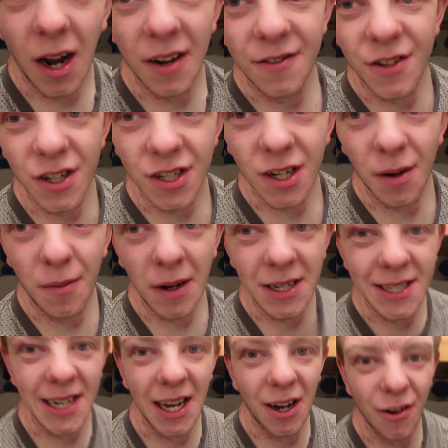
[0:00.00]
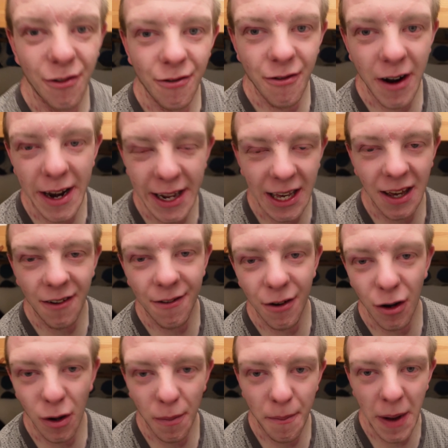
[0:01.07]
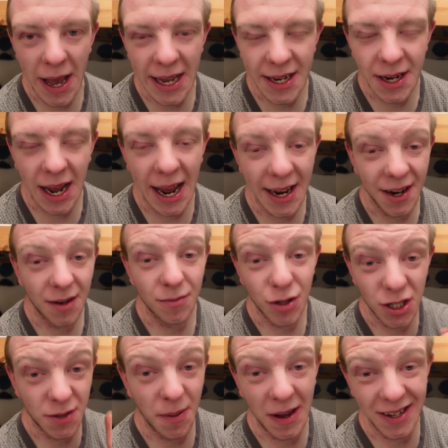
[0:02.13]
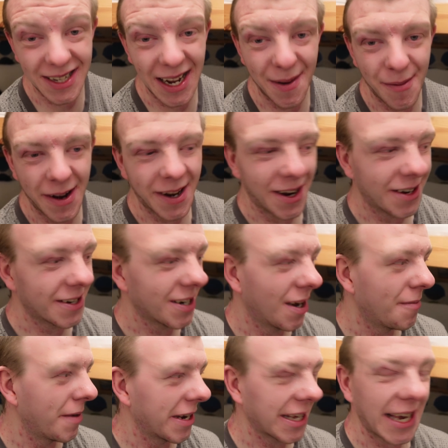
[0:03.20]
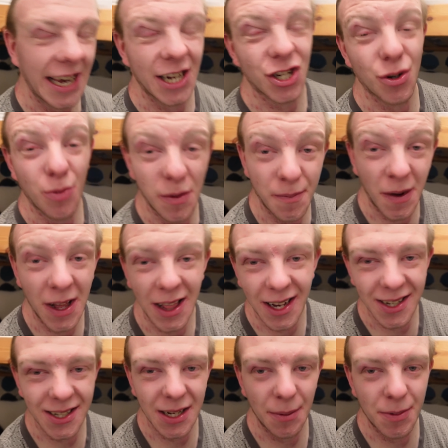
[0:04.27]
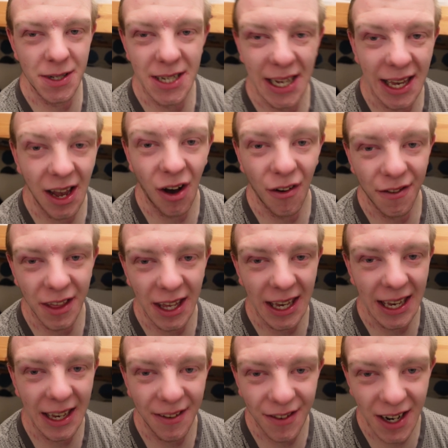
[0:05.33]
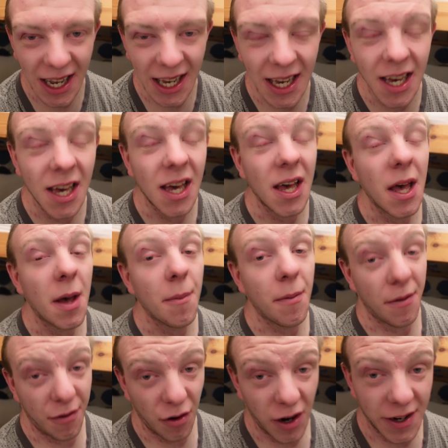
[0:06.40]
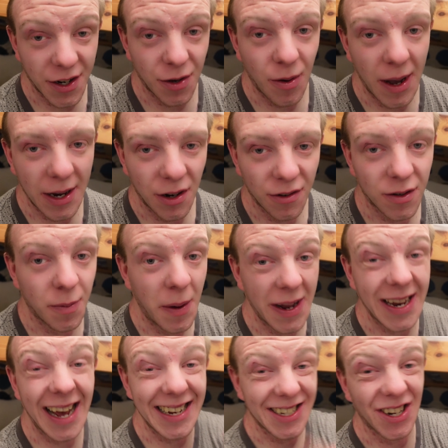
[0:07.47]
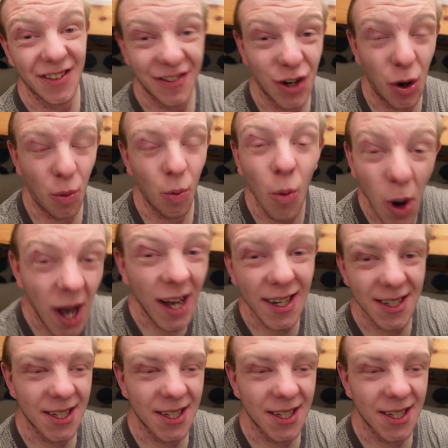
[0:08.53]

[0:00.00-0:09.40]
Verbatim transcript: I've just got myself ready for bed, and I'm just about to take my nighttime medication with my last cup of tea of the evening before I do head off to bed, as I've got work